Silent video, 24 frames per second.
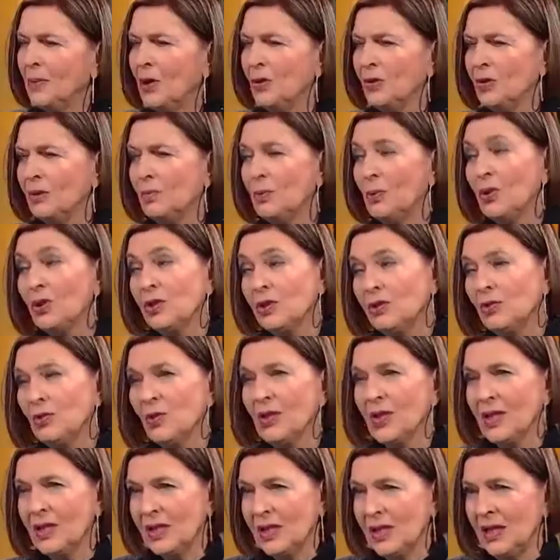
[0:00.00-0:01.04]
close and personal
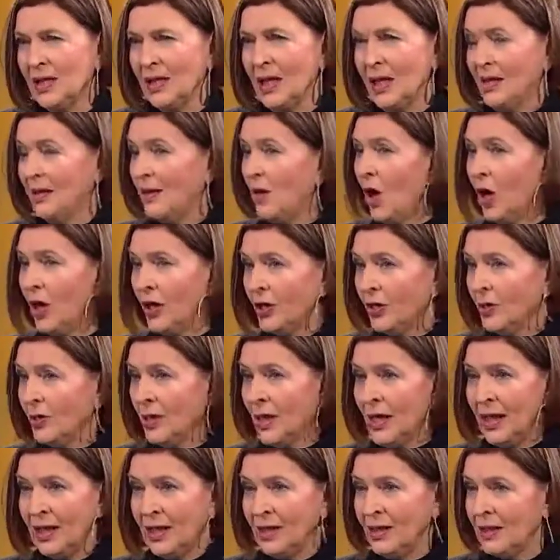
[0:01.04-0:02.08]
with a sea lion, are you in
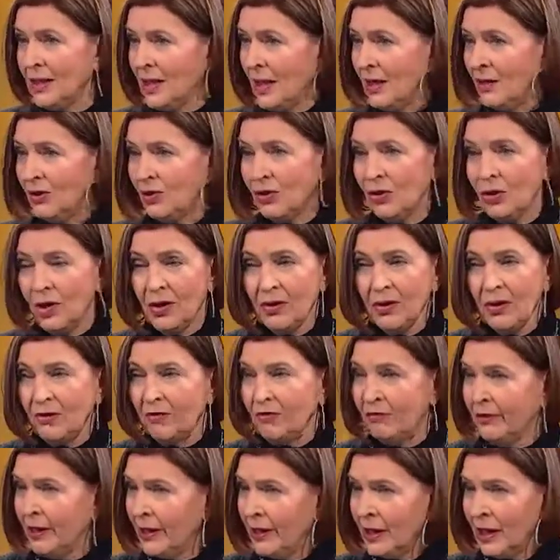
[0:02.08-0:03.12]
any danger? Are they
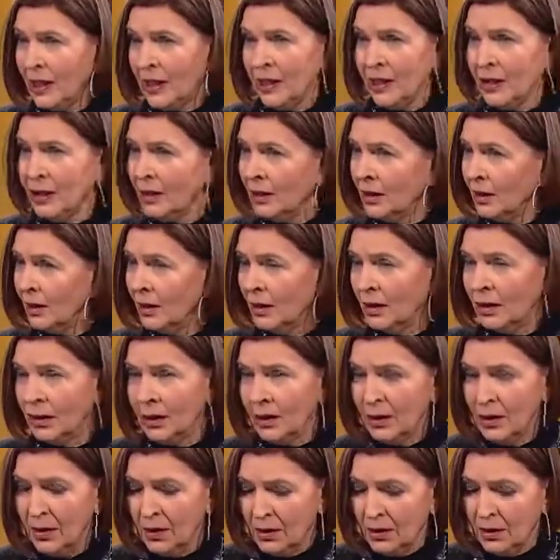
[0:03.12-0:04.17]
friendly?
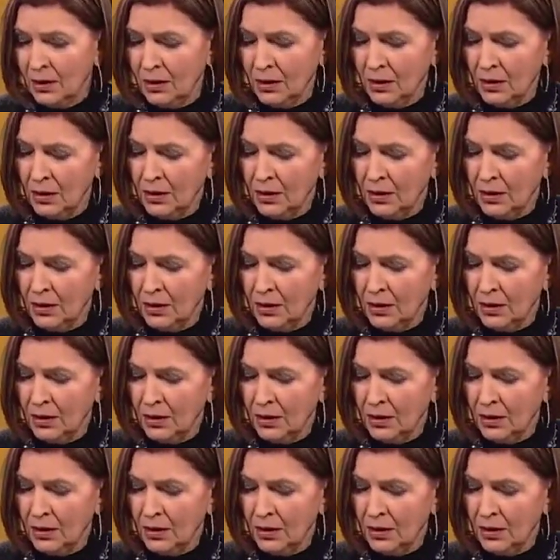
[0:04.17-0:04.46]
Um,